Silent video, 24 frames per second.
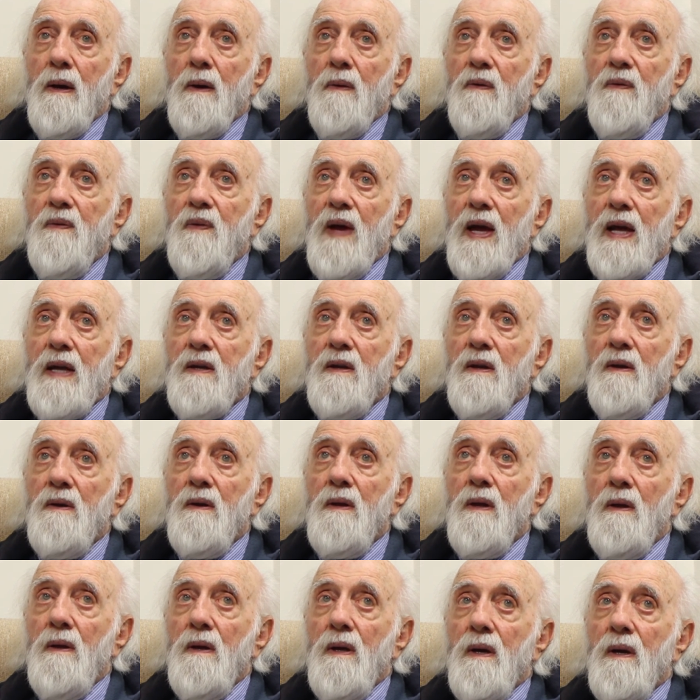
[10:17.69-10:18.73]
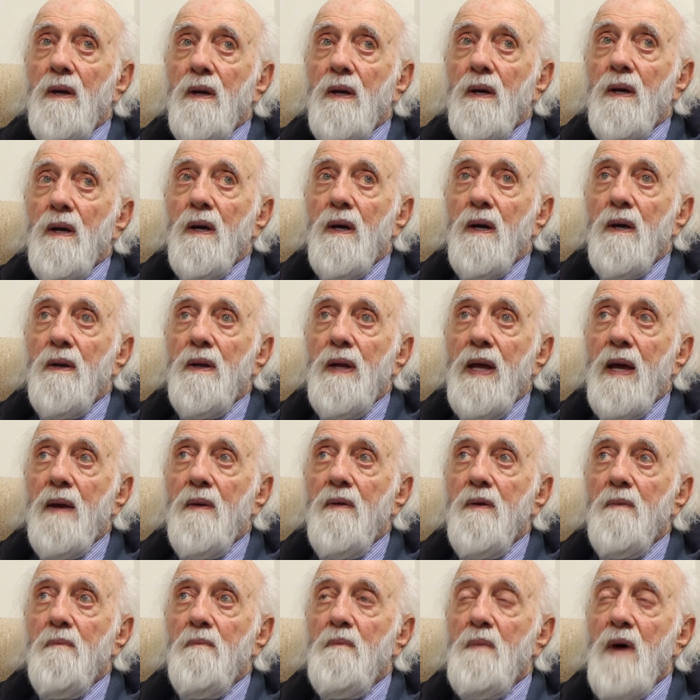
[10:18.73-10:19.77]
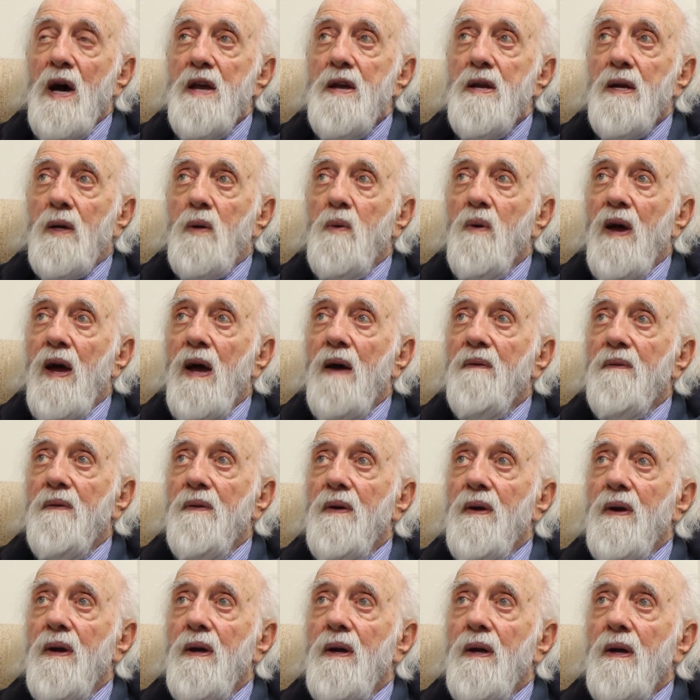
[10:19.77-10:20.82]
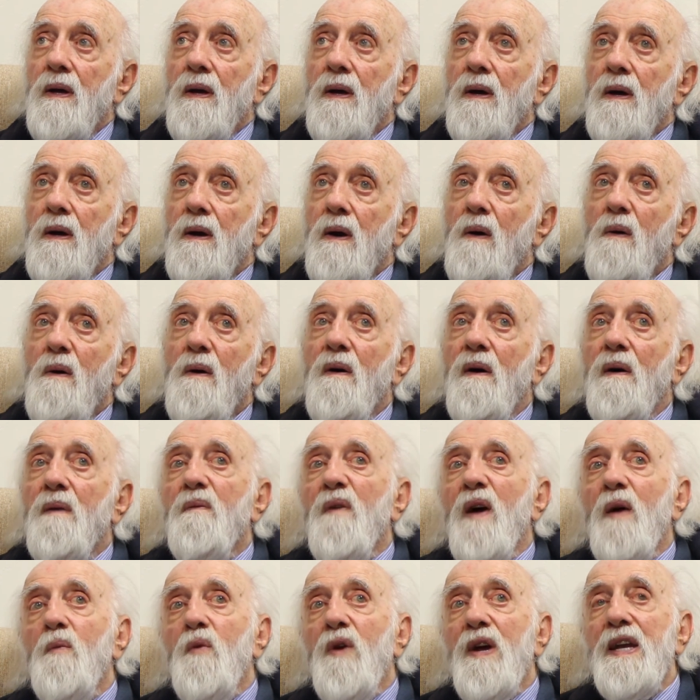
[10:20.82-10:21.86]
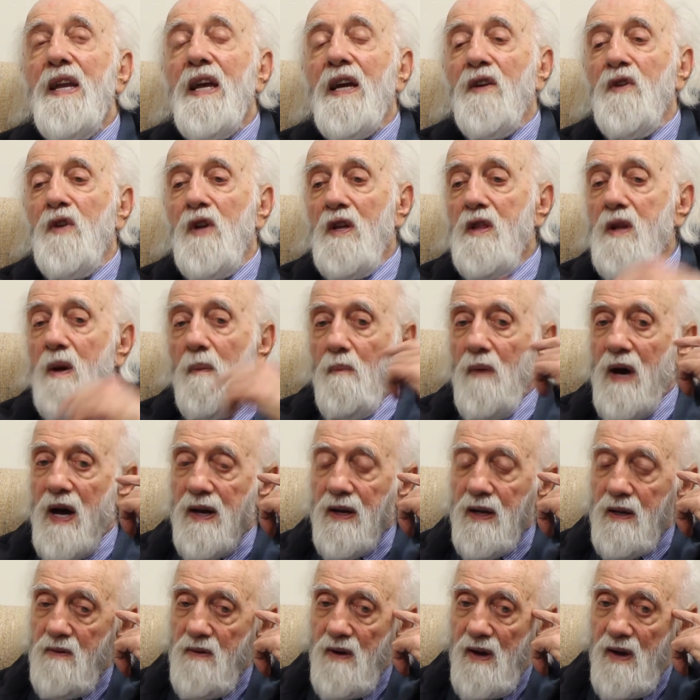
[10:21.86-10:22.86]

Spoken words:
In fact, on that monograph, I'm writing another monograph.